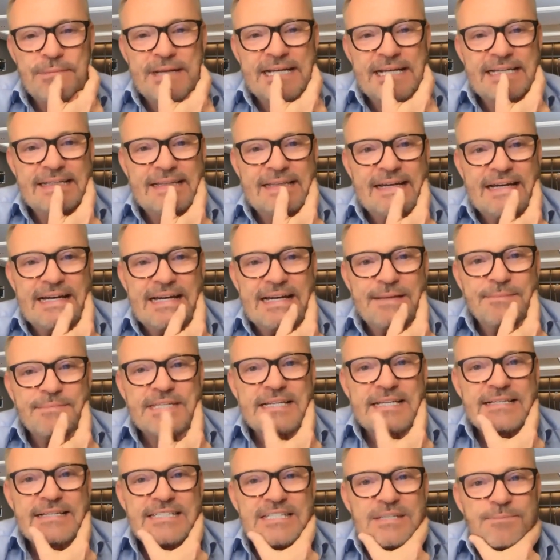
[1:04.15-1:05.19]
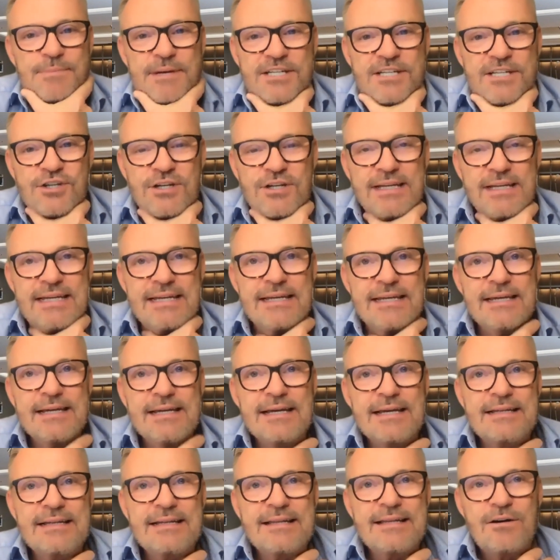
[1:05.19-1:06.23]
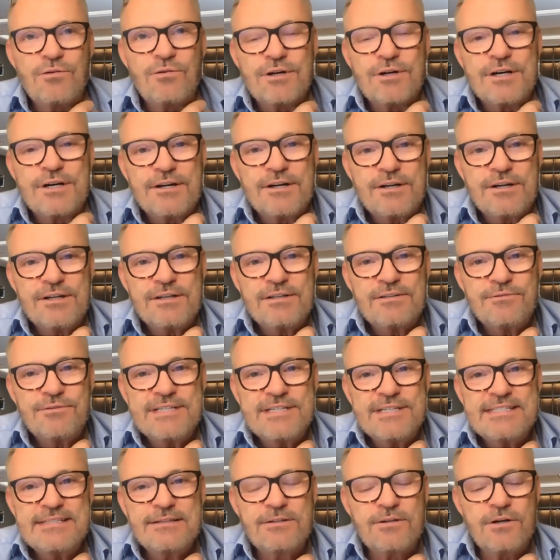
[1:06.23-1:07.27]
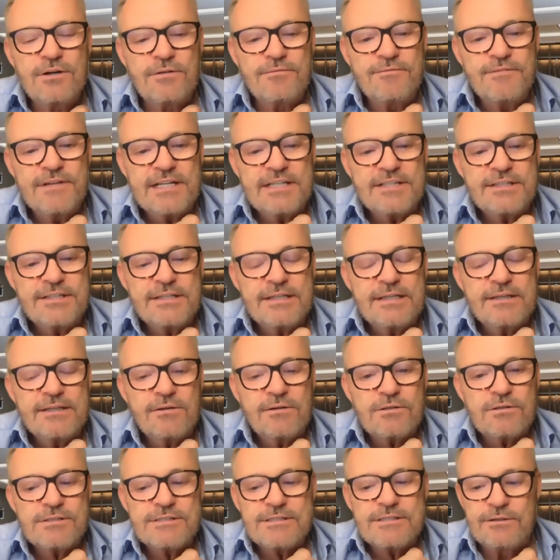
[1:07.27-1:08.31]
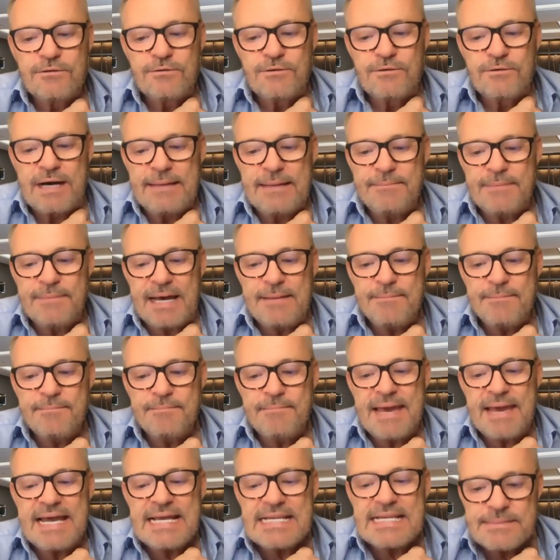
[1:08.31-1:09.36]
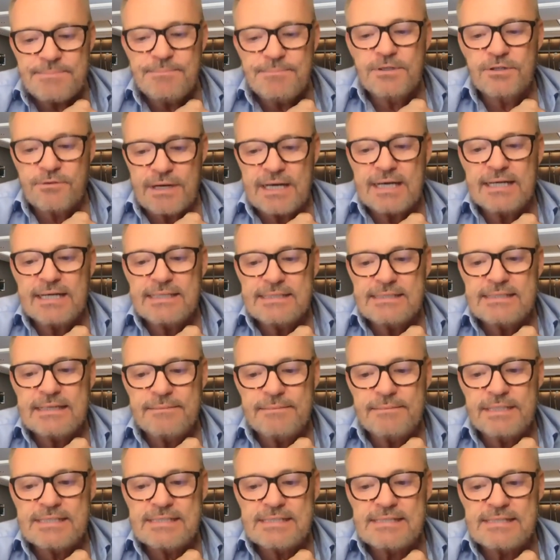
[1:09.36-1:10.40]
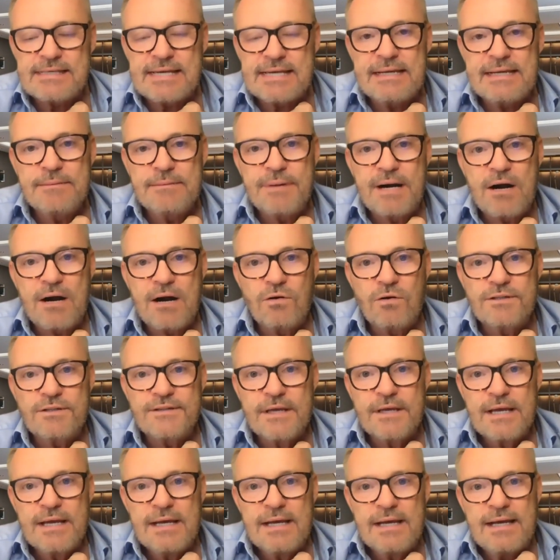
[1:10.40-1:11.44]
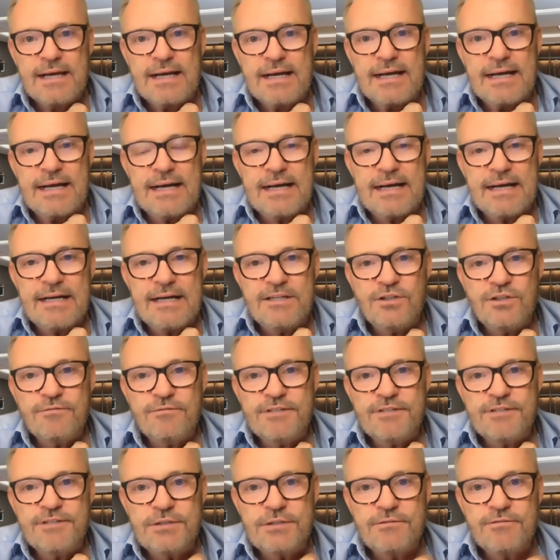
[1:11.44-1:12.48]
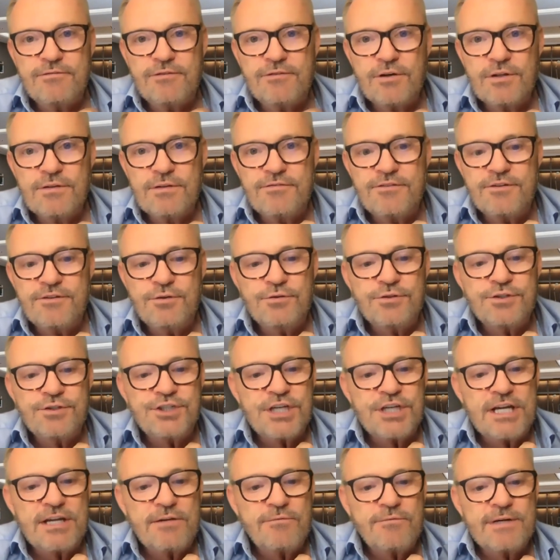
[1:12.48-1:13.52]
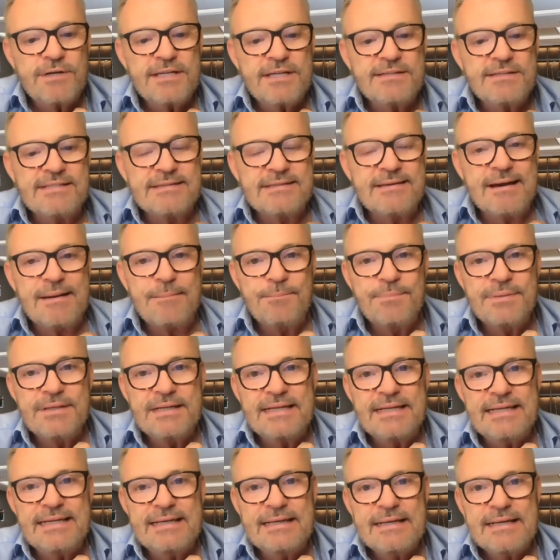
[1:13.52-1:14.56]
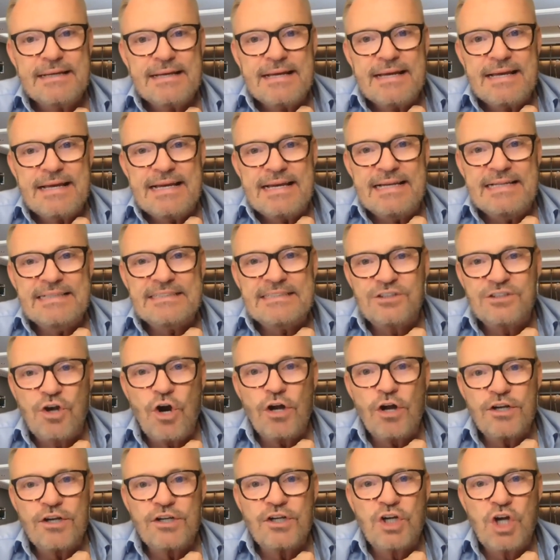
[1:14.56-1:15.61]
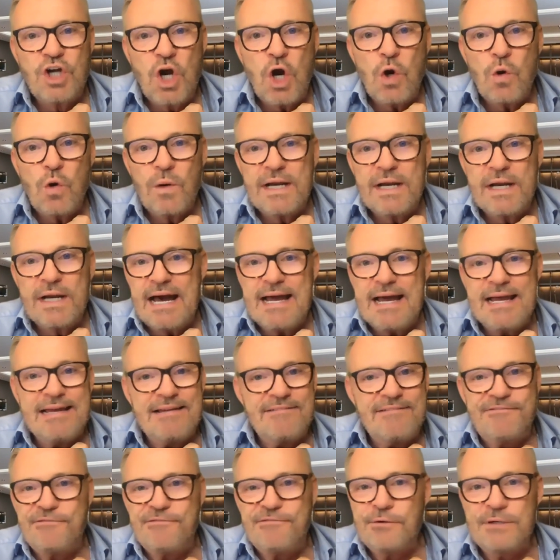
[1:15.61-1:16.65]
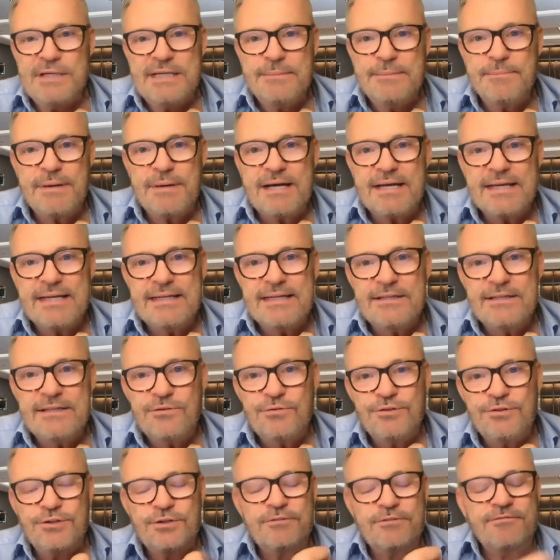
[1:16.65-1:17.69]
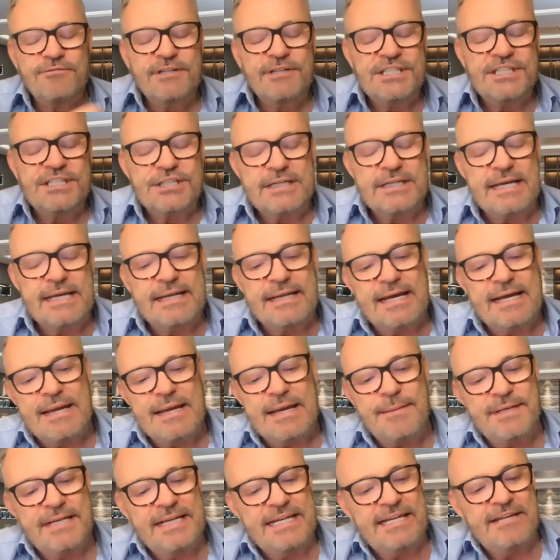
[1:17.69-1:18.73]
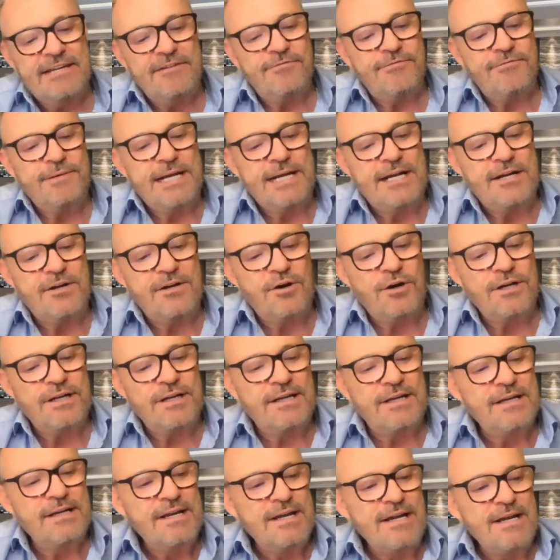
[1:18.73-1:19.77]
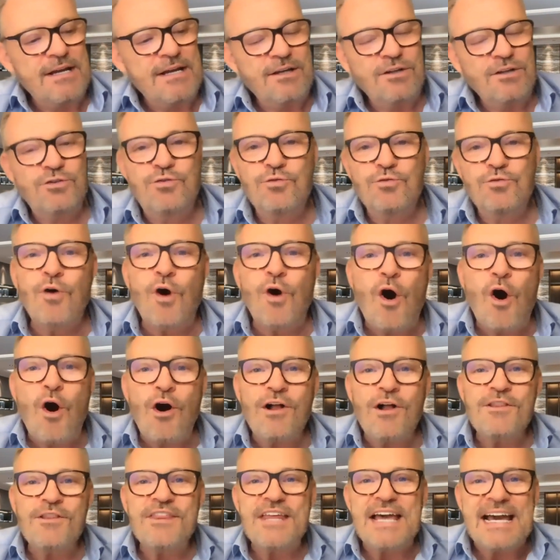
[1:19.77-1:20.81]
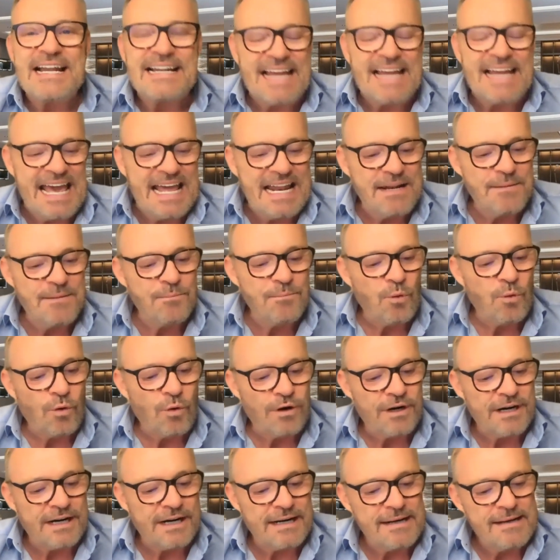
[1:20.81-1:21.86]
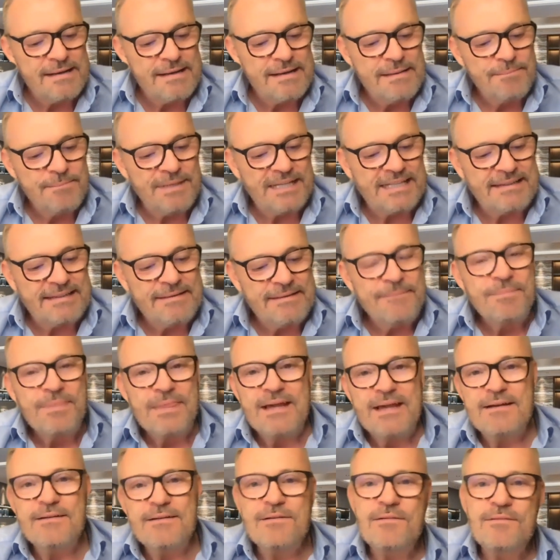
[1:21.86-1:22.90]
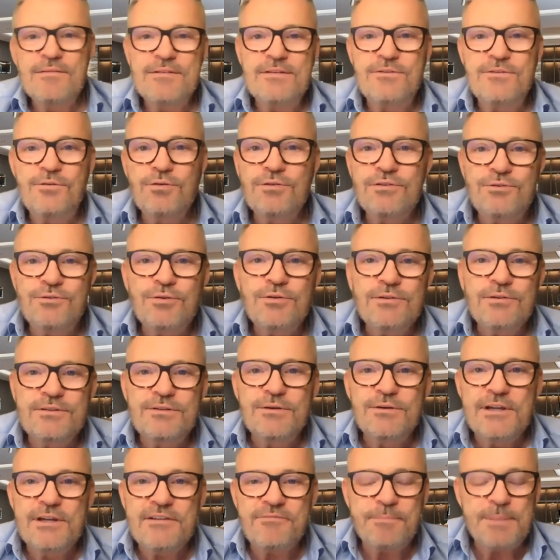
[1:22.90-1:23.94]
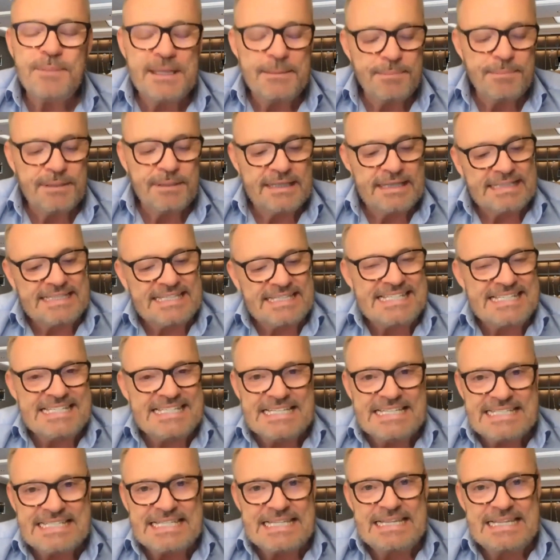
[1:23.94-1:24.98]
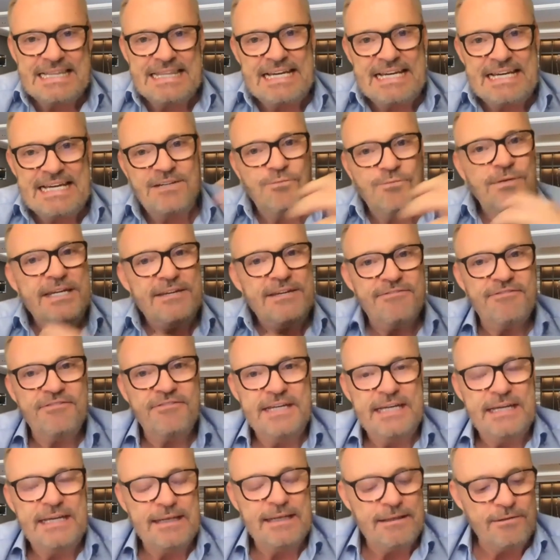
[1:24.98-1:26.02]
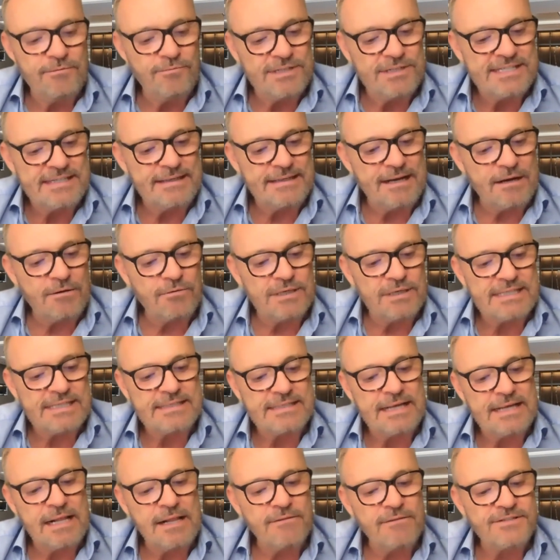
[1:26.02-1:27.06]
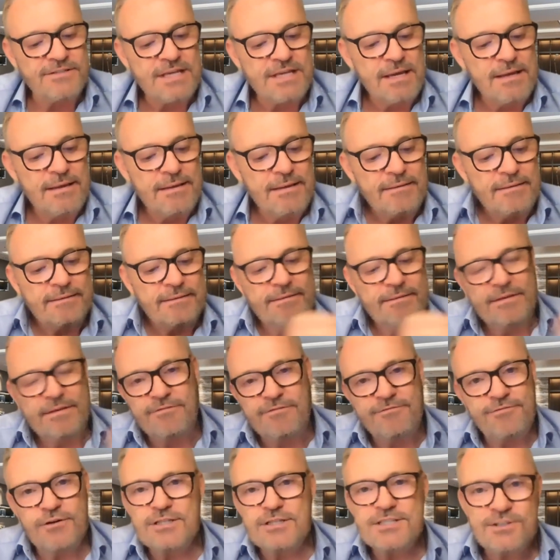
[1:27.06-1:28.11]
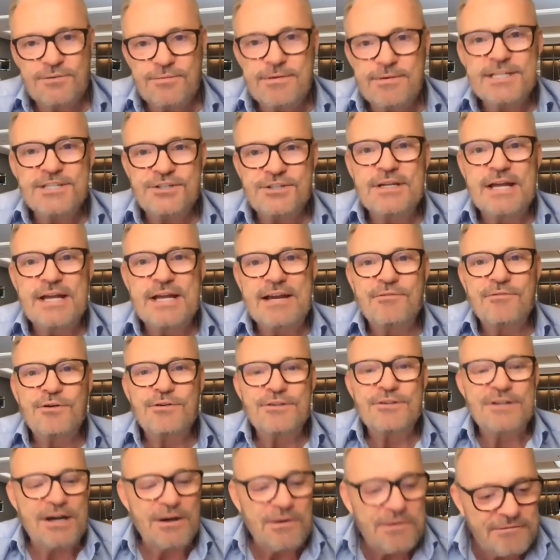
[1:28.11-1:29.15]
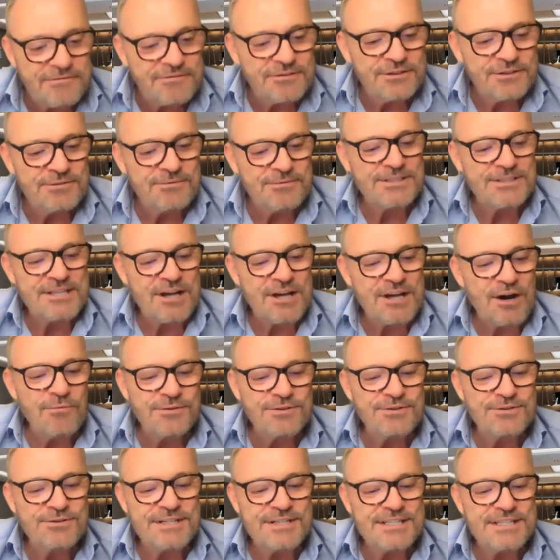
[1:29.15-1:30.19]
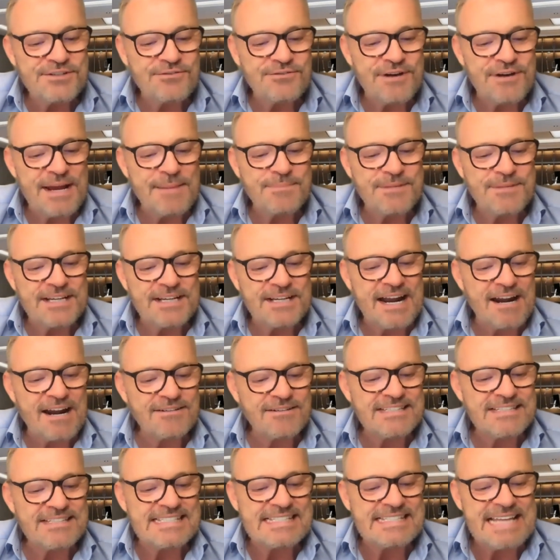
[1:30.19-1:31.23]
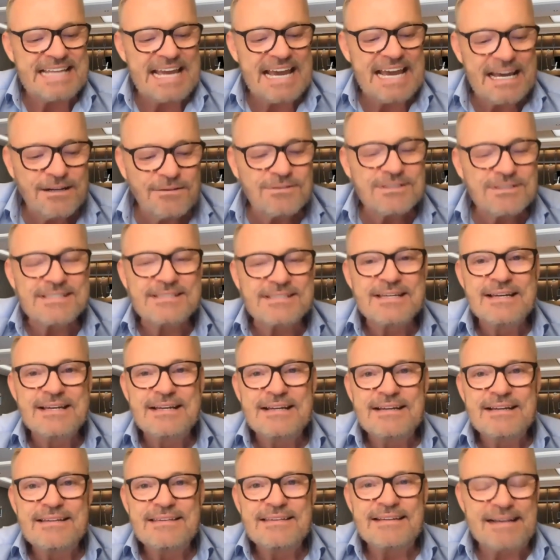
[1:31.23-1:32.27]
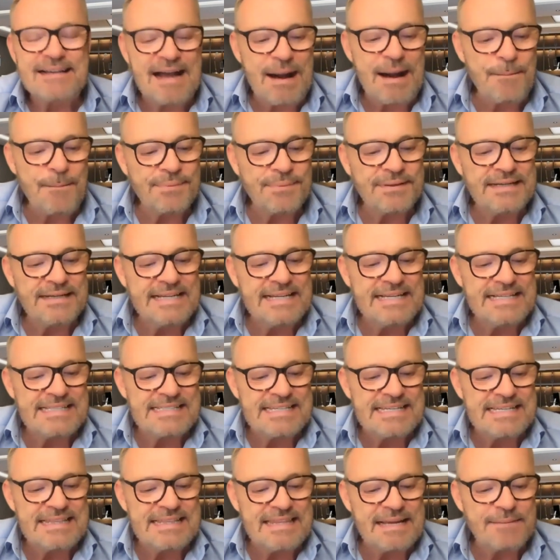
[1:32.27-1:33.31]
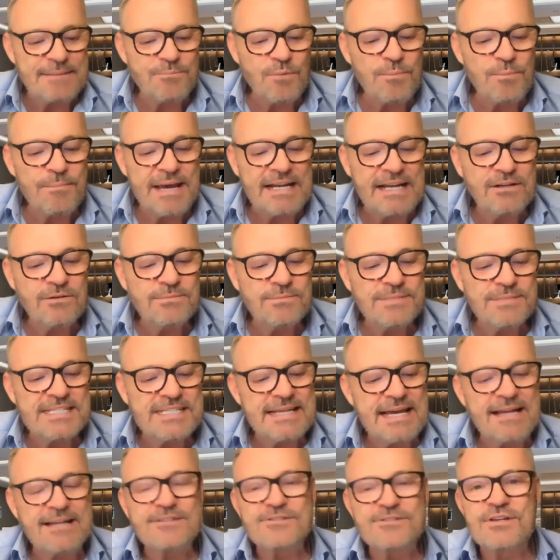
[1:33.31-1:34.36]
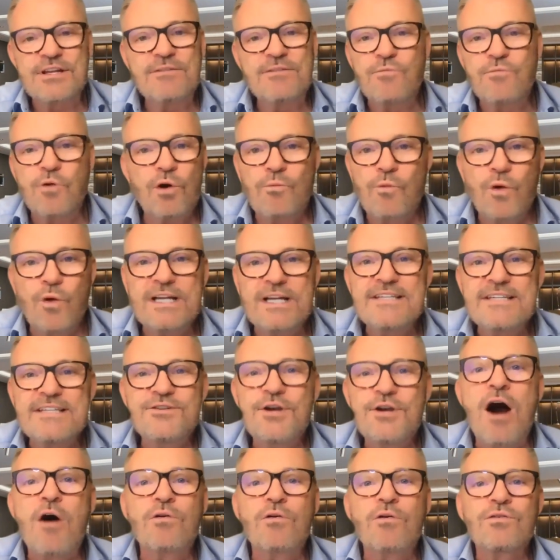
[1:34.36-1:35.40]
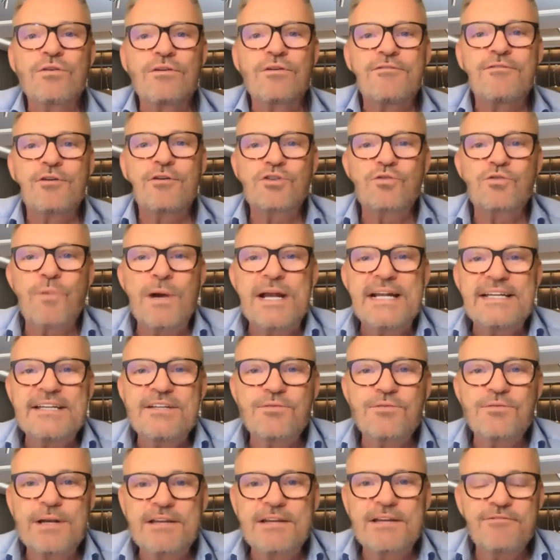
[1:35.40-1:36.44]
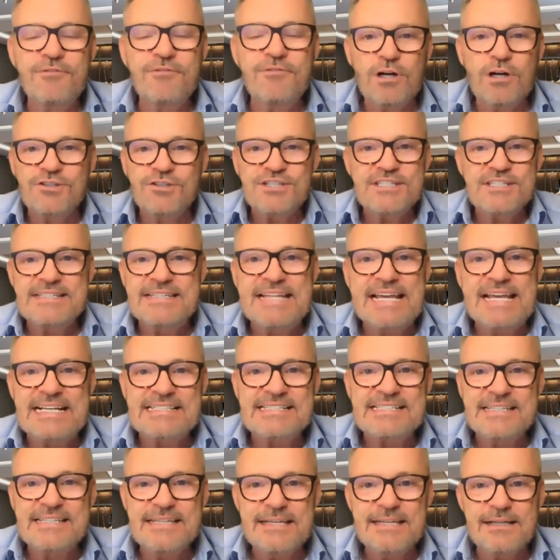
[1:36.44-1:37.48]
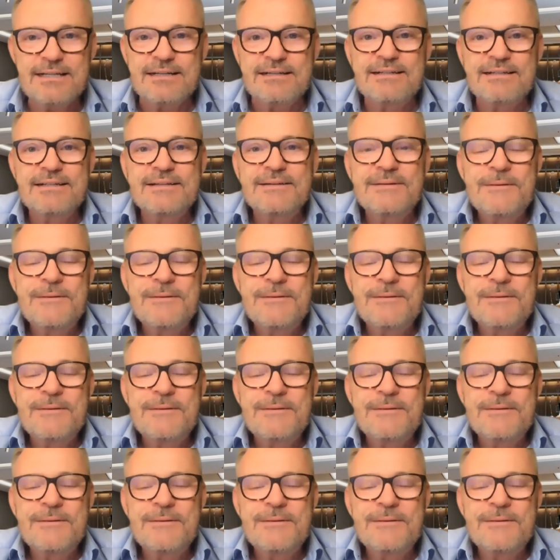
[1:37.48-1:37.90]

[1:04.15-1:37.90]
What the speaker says: many times, and especially at our recent convention in Oslo. I'm mesmerized, I must say, about your vision for the future and where this company is gonna go. And I fully buy into your vision, and I believe we are gonna do all that and more. But to give people that sizzle that we feel within ourselves, the first question I wrote down for you was, how would you describe the current status the company is in, that momentum status, and what is your outlook for 2024, just next year?